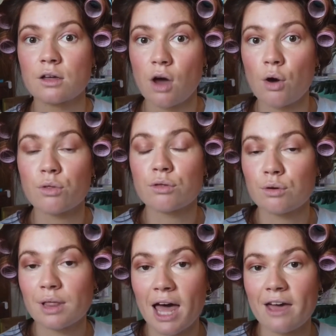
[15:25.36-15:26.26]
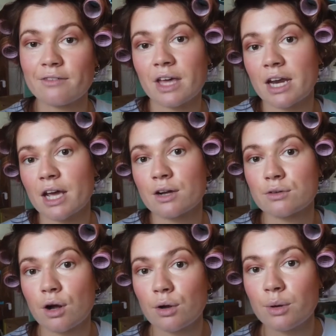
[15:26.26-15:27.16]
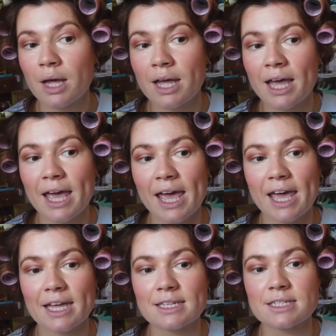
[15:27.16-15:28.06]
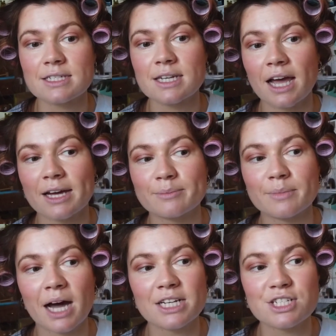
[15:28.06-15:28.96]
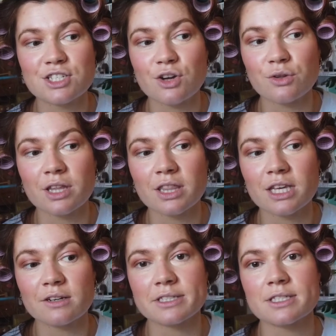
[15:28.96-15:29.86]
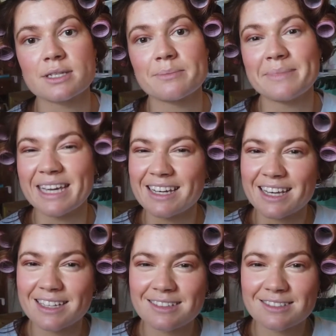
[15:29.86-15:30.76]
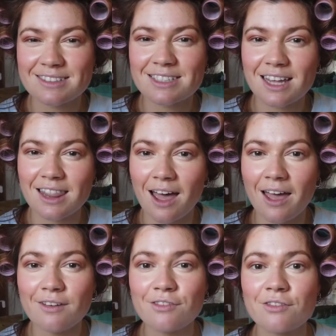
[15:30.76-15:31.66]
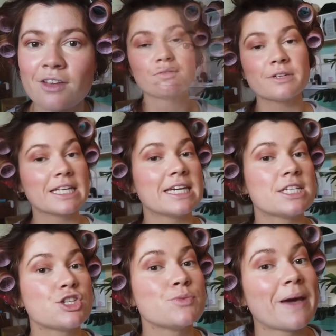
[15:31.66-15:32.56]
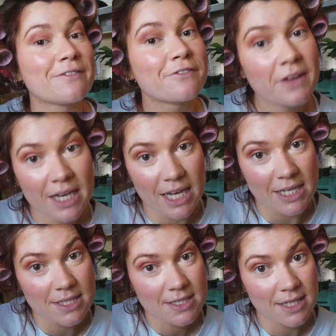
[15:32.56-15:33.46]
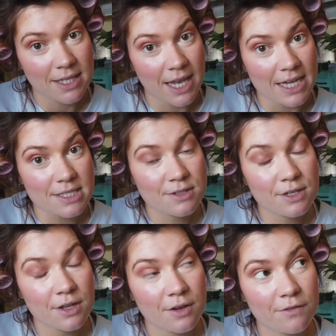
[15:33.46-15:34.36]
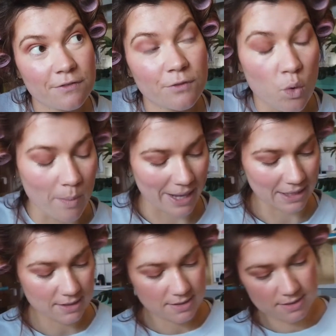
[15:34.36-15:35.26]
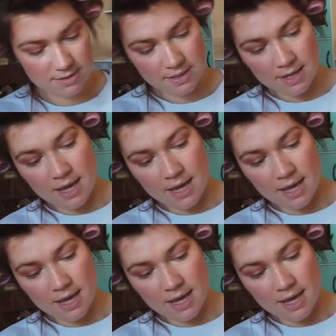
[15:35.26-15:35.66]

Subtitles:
go through life and I grow, and I just know that there is meaning to life. I've gotten really into my fitness in the last 4 months,